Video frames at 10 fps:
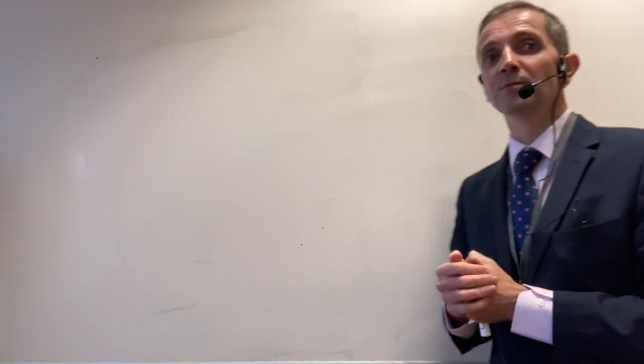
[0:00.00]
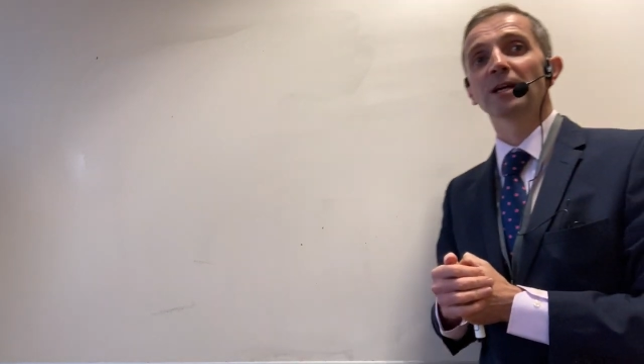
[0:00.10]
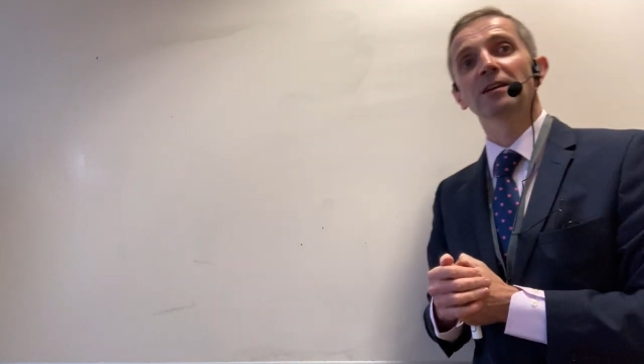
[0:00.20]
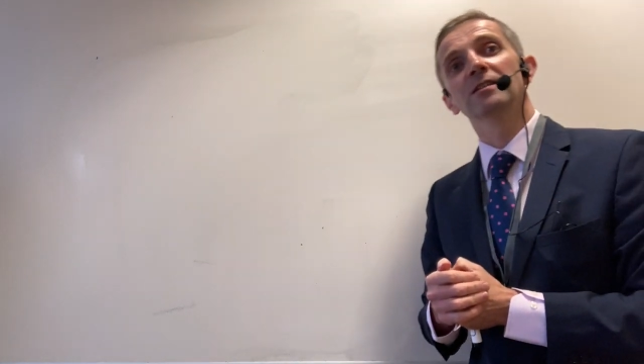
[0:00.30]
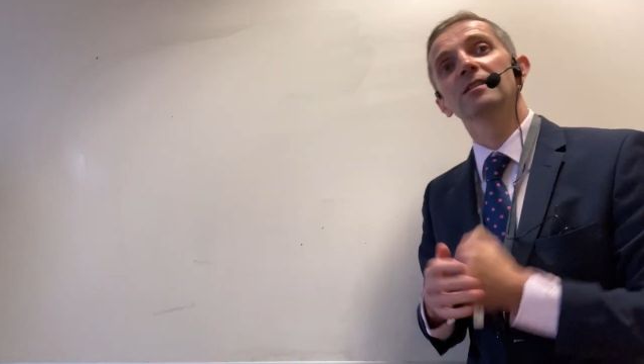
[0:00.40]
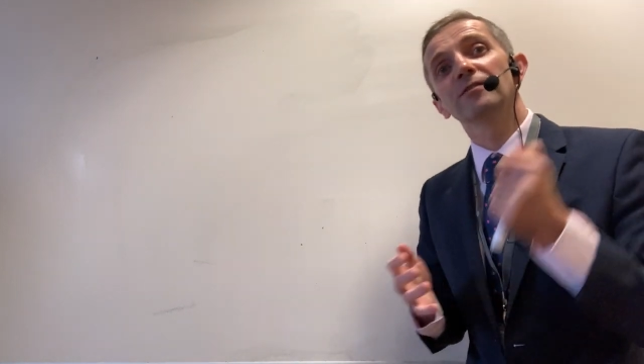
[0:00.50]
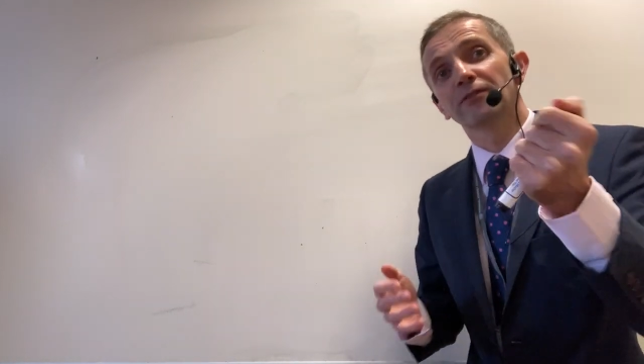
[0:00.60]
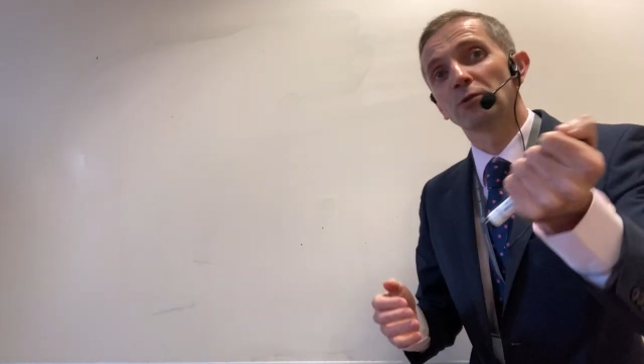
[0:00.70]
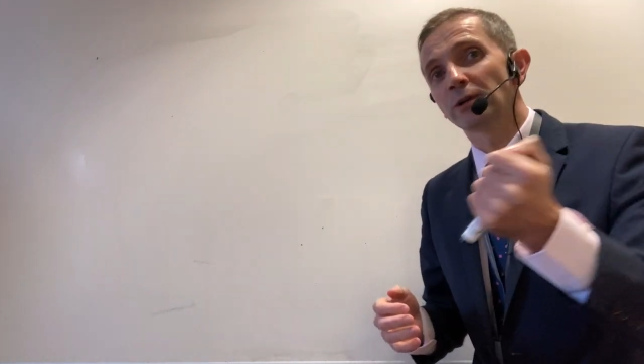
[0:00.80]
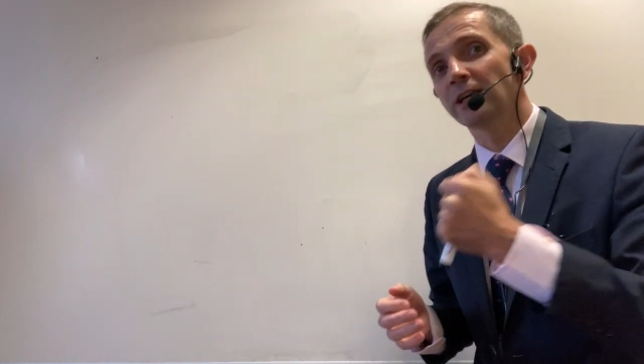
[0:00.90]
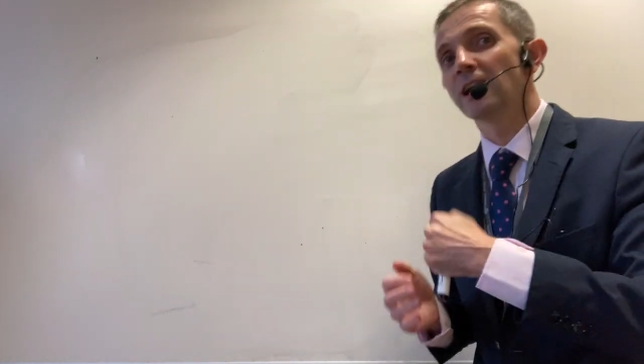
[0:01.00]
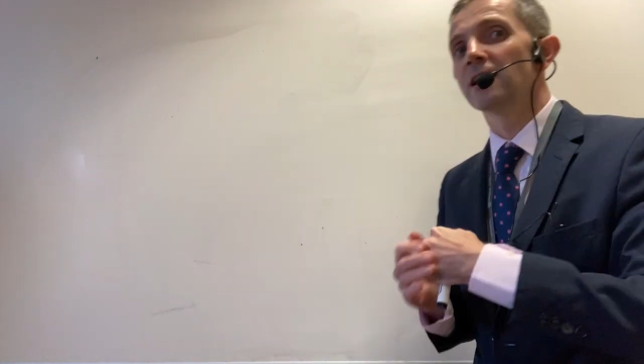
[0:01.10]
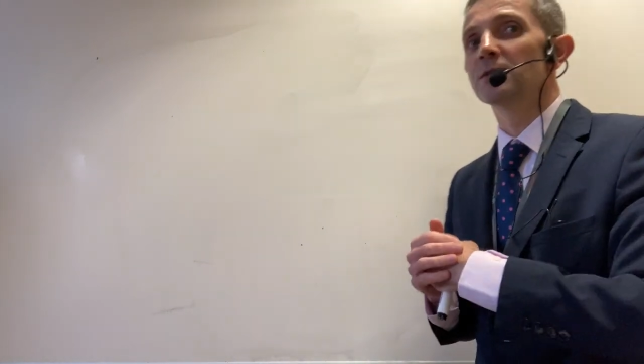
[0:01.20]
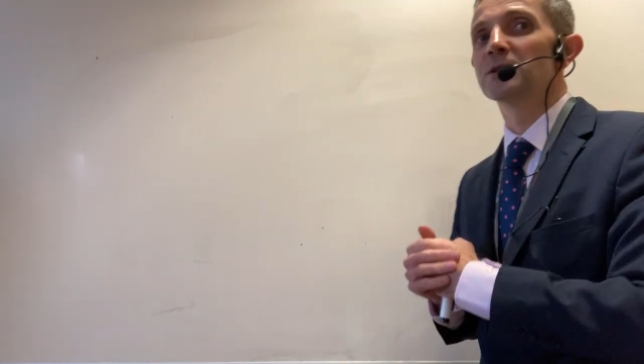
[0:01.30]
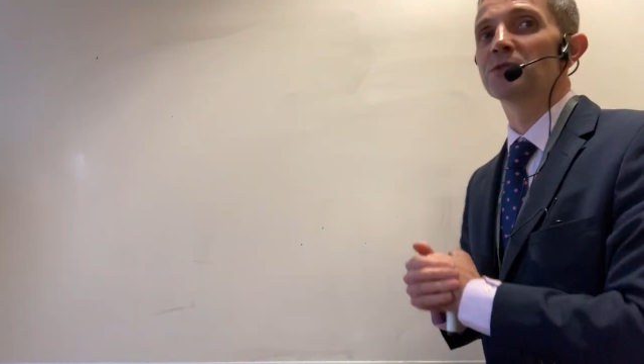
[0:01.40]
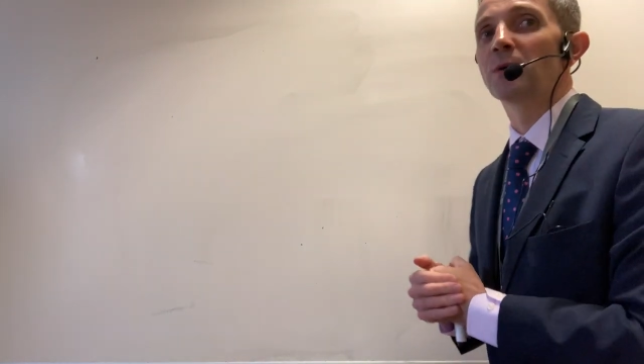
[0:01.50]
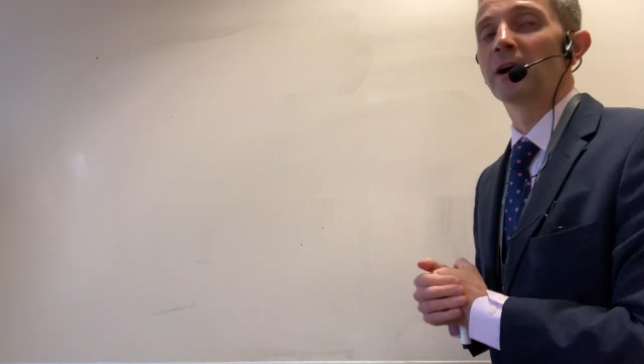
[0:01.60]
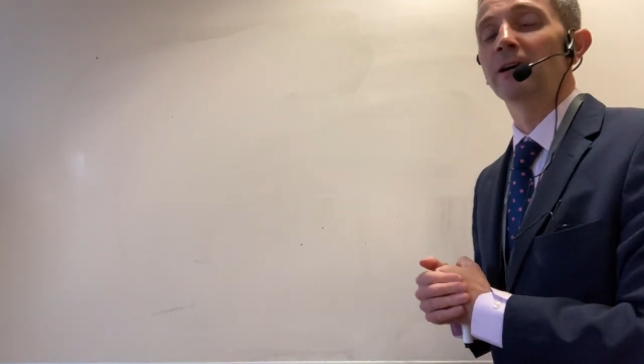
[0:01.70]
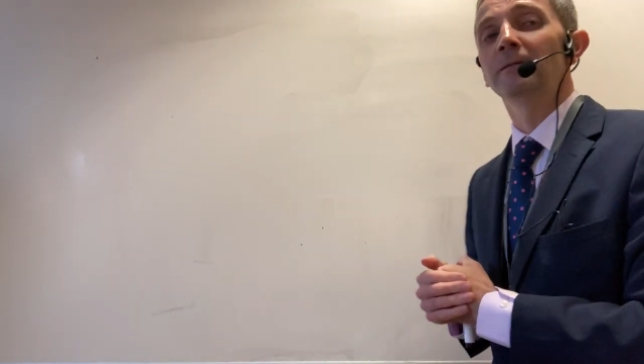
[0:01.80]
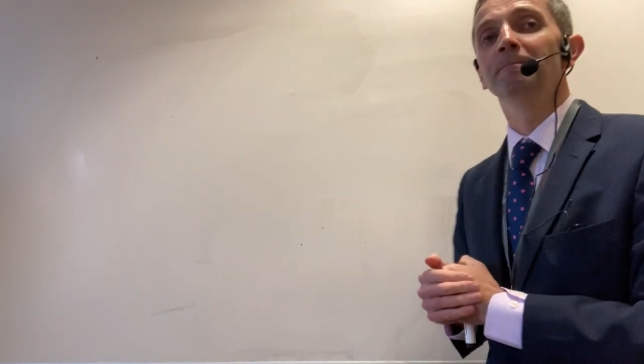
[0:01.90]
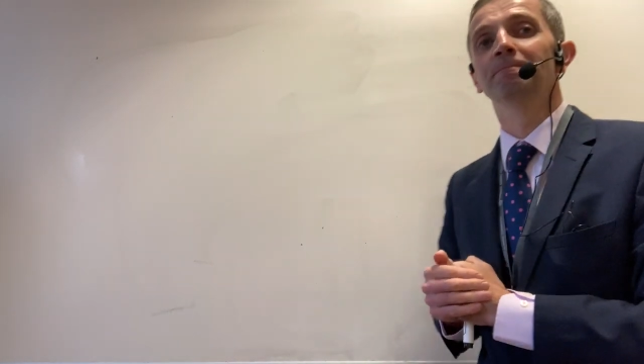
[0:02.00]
Megan, the four key elements were?